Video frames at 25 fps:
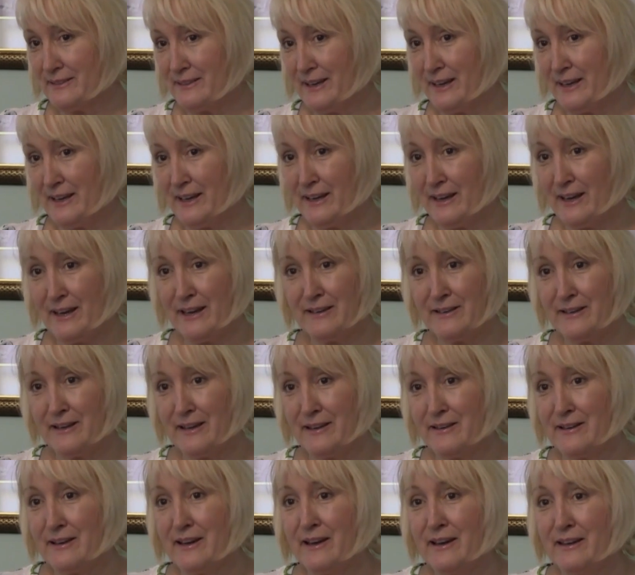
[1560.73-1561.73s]

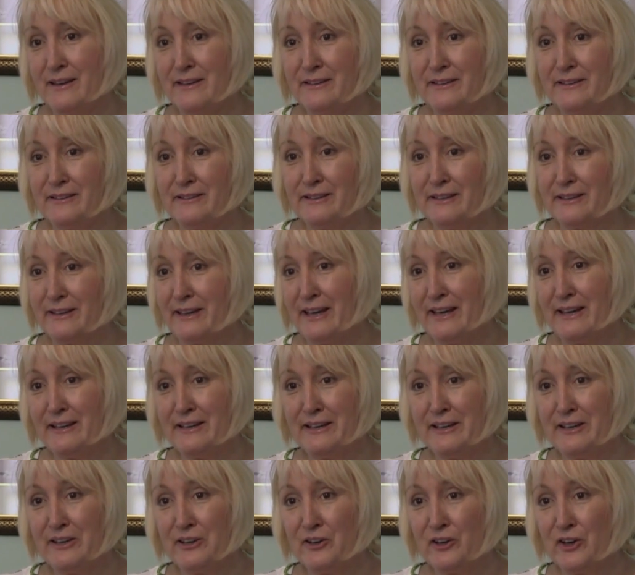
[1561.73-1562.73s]
ANNIE, like
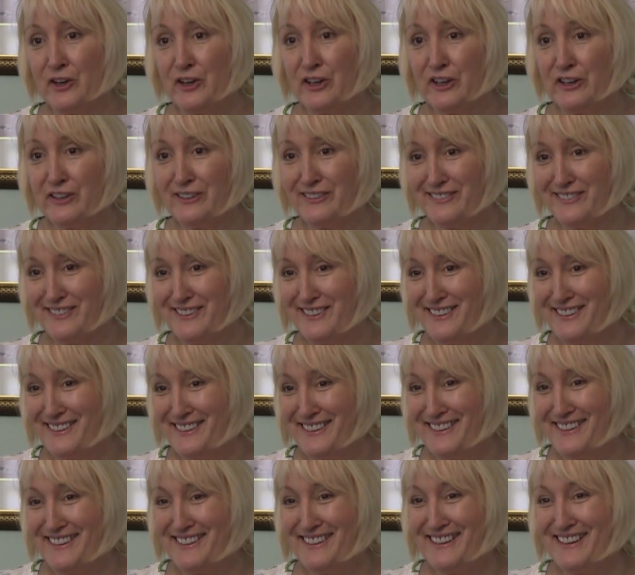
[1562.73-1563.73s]
Annie Get Your Gun,
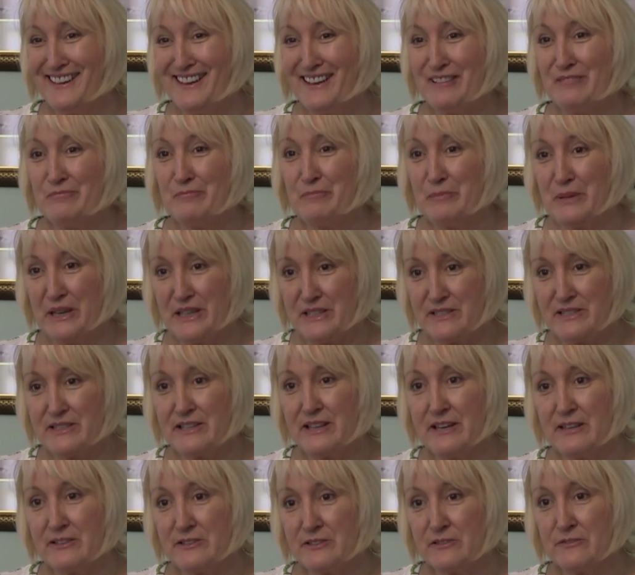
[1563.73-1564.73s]
at
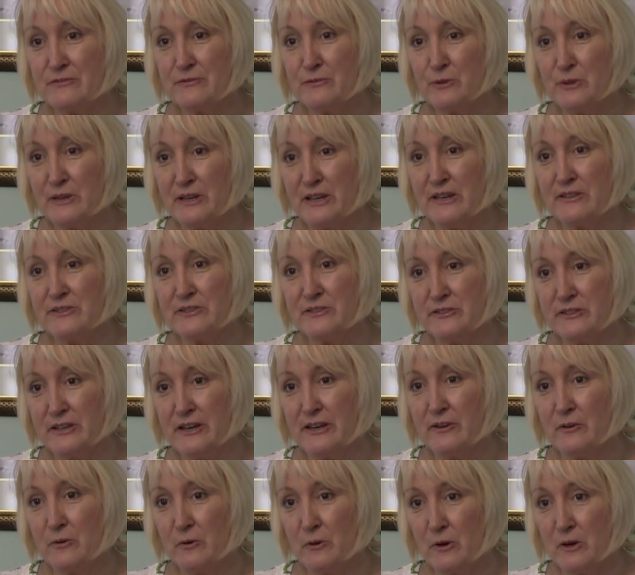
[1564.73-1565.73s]

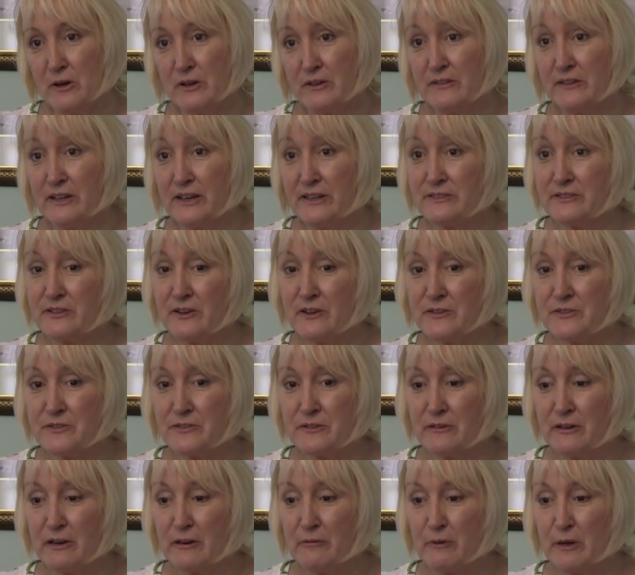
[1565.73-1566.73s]
bestanswerforcancer.org. That's
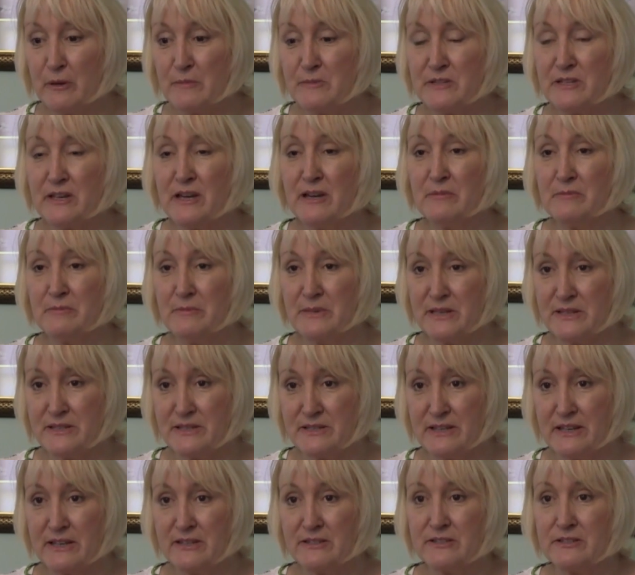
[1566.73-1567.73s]
also our website,
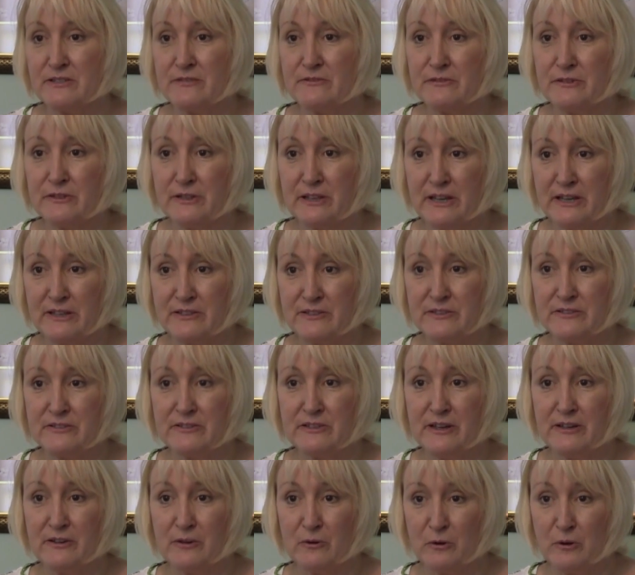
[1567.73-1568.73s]

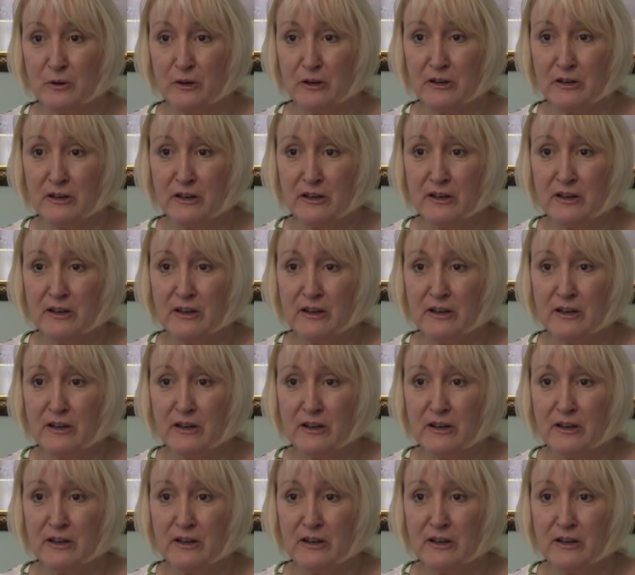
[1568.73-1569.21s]
bestanswerforcancer.org.